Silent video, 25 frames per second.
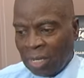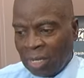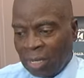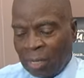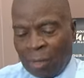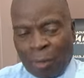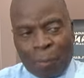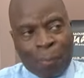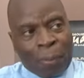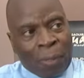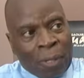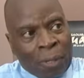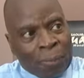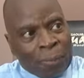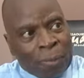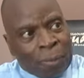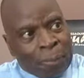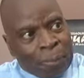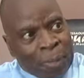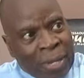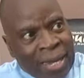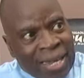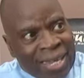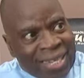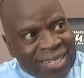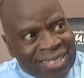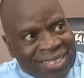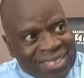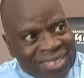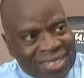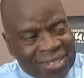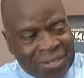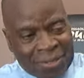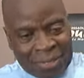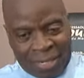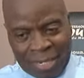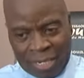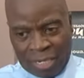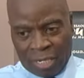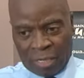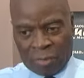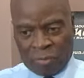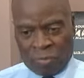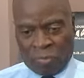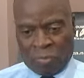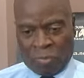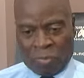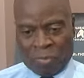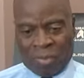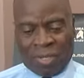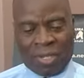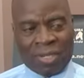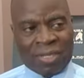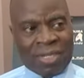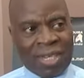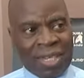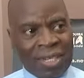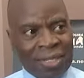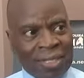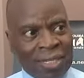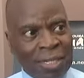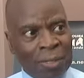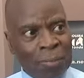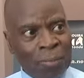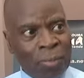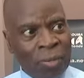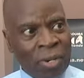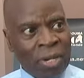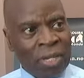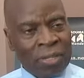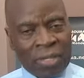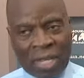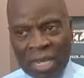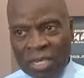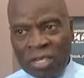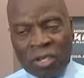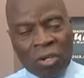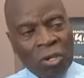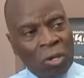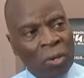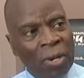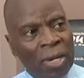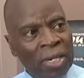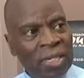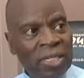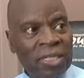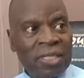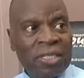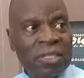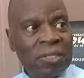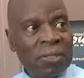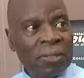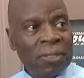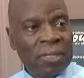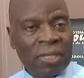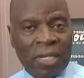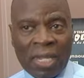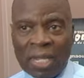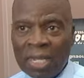know, pull up your pants, you know, take a deep breath, and you go out and do it.